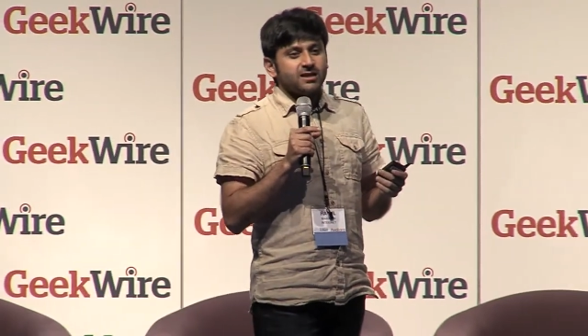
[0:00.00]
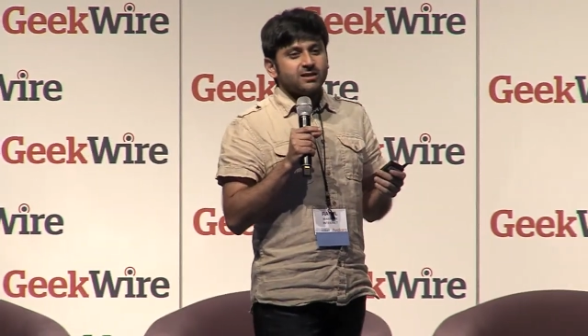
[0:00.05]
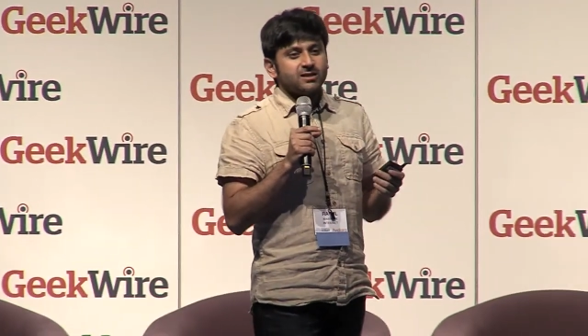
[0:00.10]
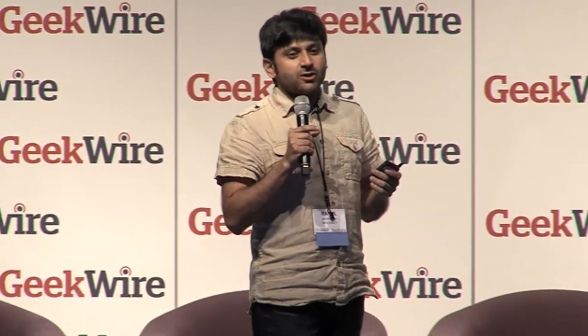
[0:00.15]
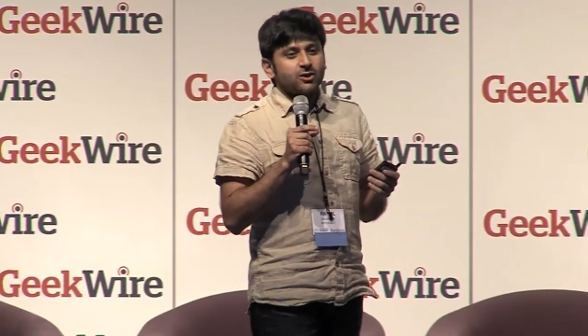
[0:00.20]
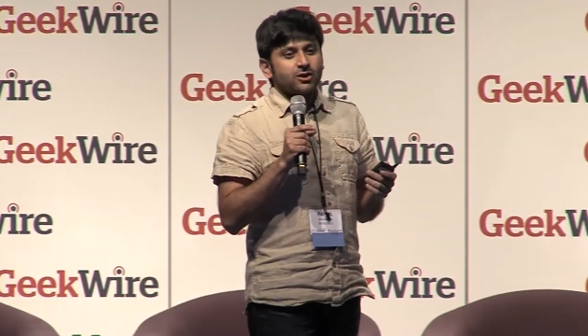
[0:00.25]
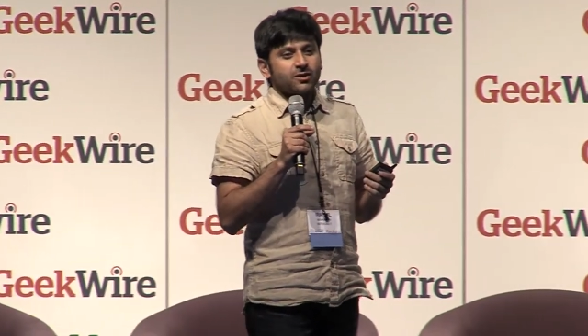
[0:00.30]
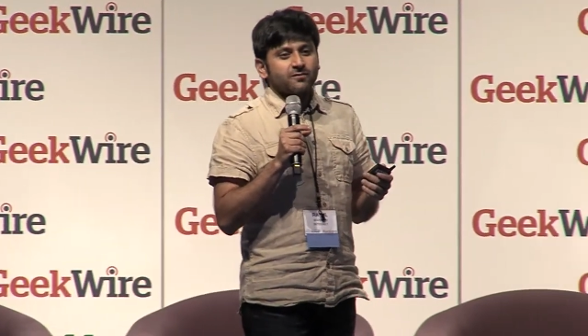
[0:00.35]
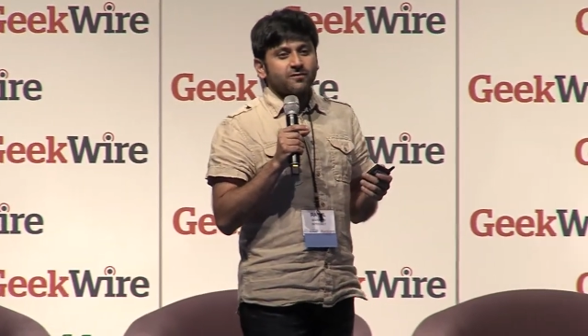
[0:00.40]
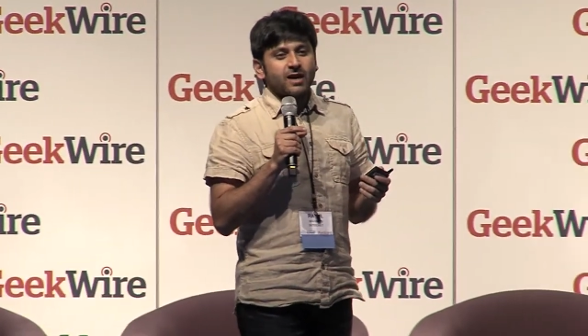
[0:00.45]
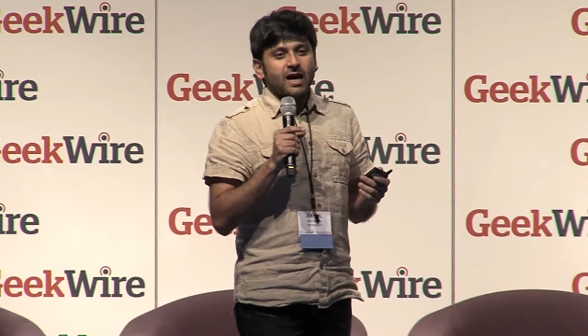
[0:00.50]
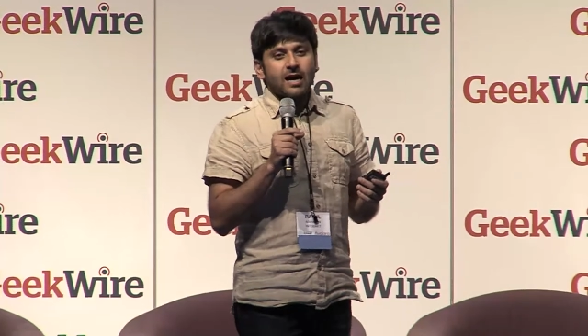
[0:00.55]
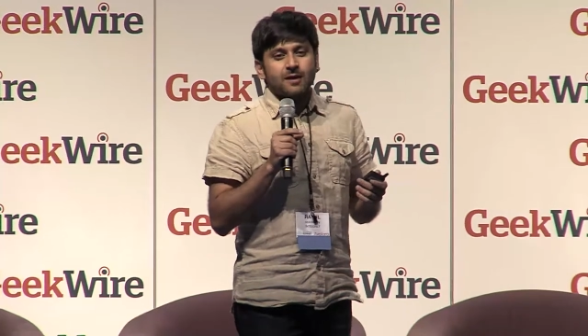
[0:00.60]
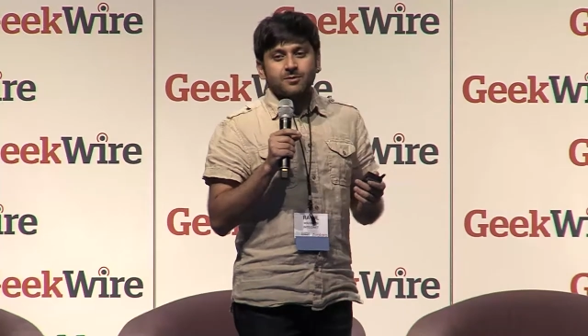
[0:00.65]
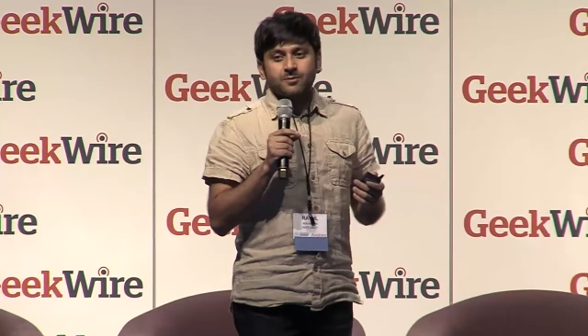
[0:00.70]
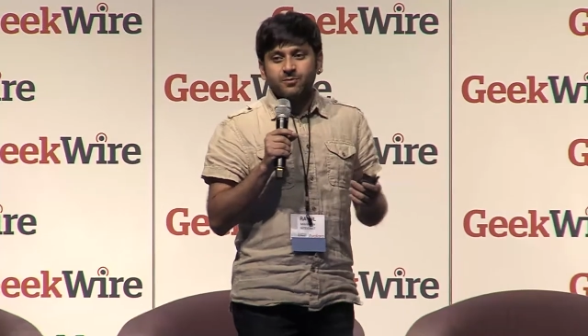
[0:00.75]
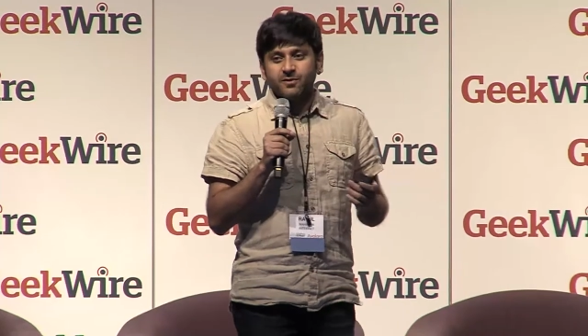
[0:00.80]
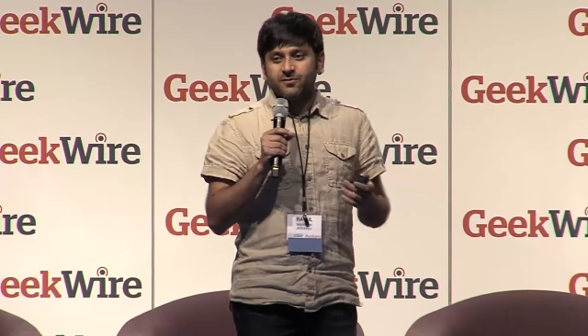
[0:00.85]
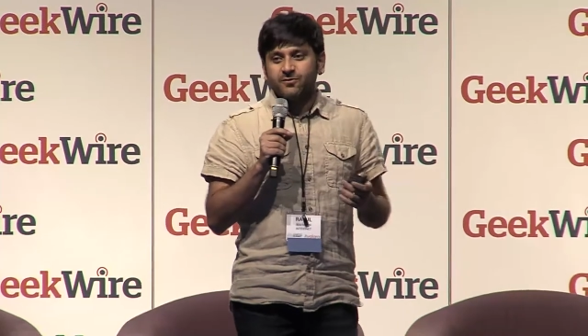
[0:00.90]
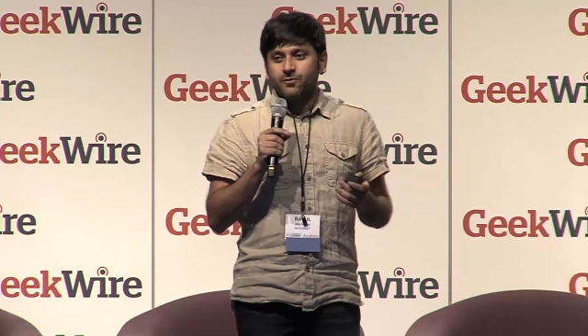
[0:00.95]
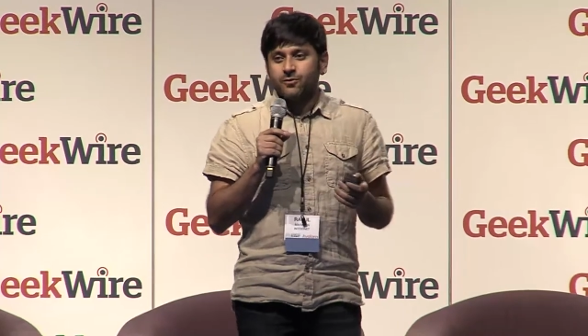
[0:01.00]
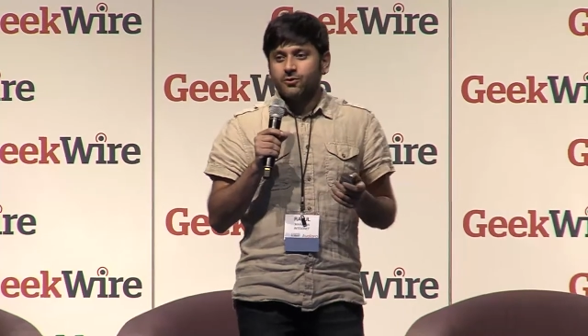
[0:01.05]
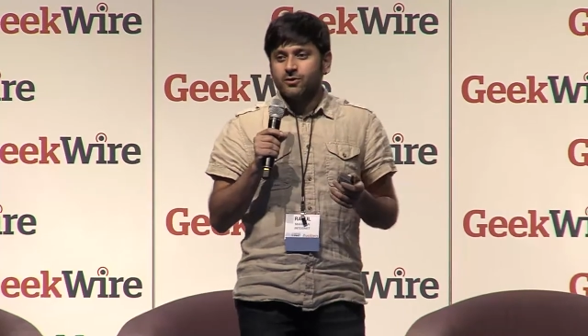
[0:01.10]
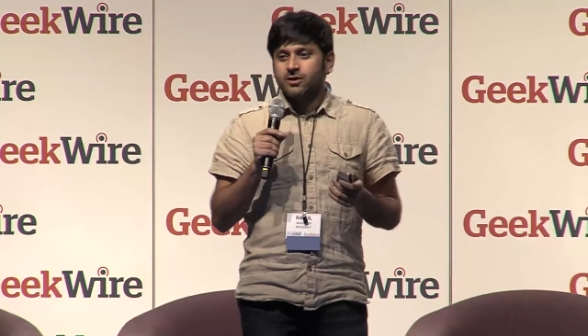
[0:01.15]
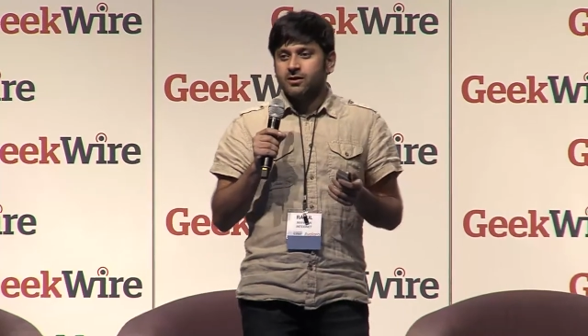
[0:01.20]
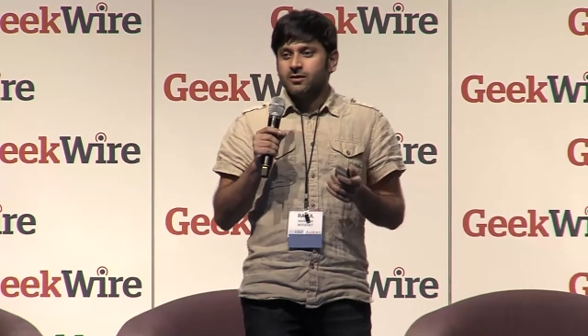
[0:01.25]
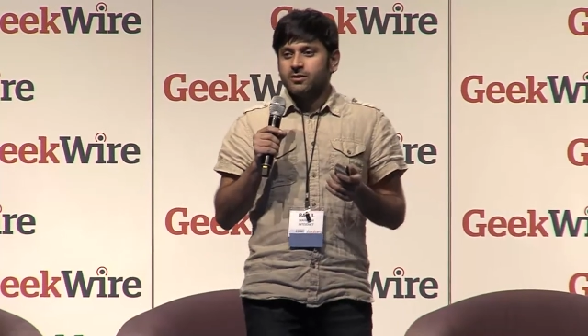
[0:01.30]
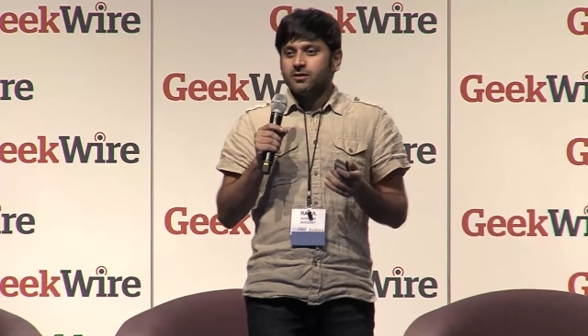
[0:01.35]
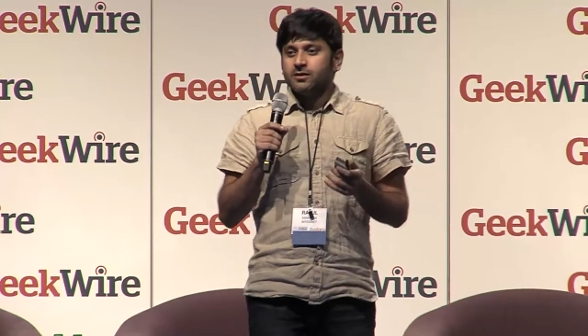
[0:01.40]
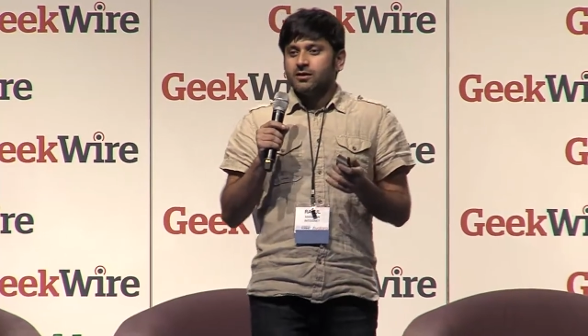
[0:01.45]
these sort of gaps
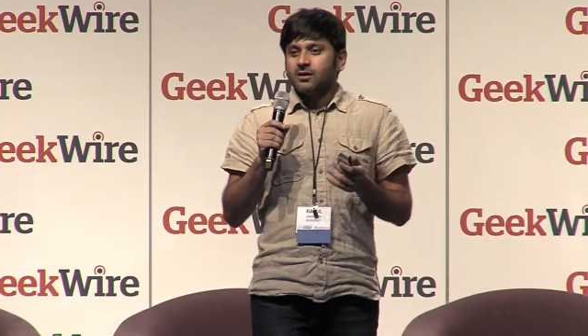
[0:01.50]
before.